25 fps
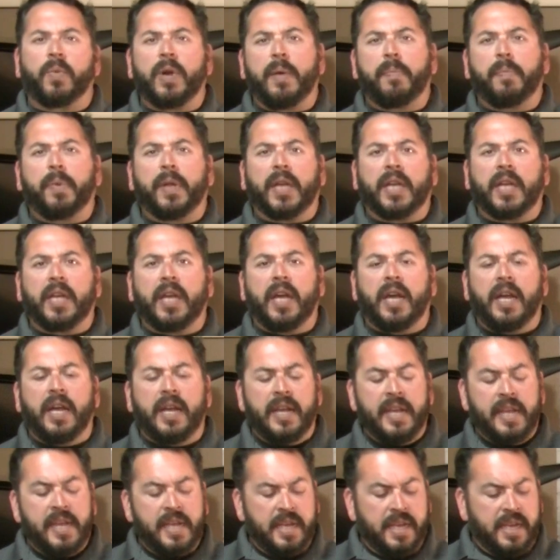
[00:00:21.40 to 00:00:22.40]
replica.
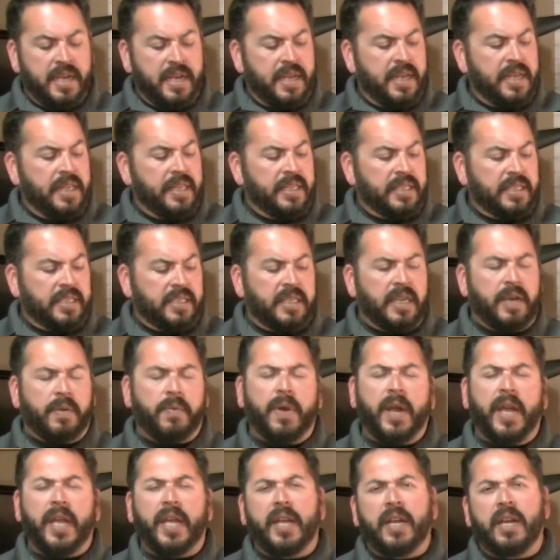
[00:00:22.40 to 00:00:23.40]
This is it
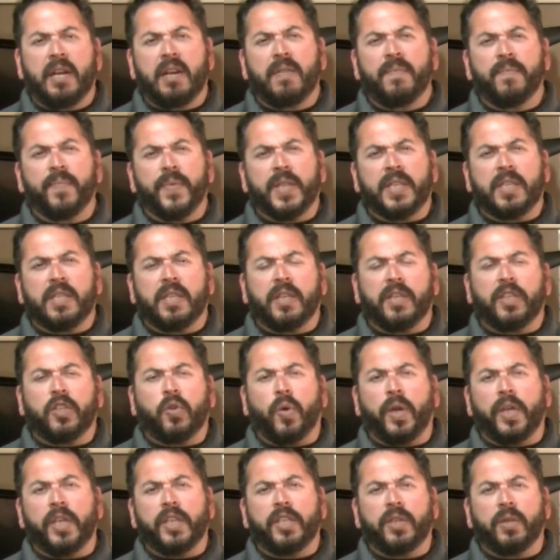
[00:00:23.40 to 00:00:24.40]
right here. This is a
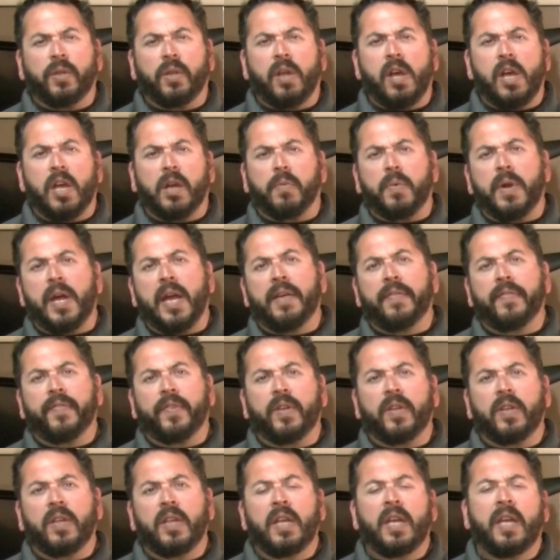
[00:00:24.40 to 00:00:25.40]
22 long
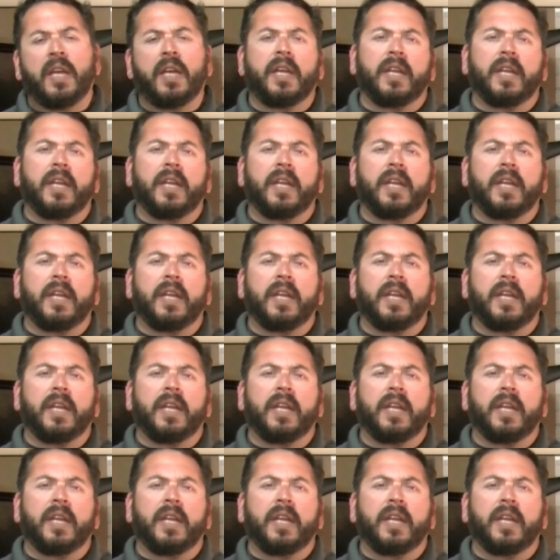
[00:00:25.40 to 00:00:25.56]
rifle.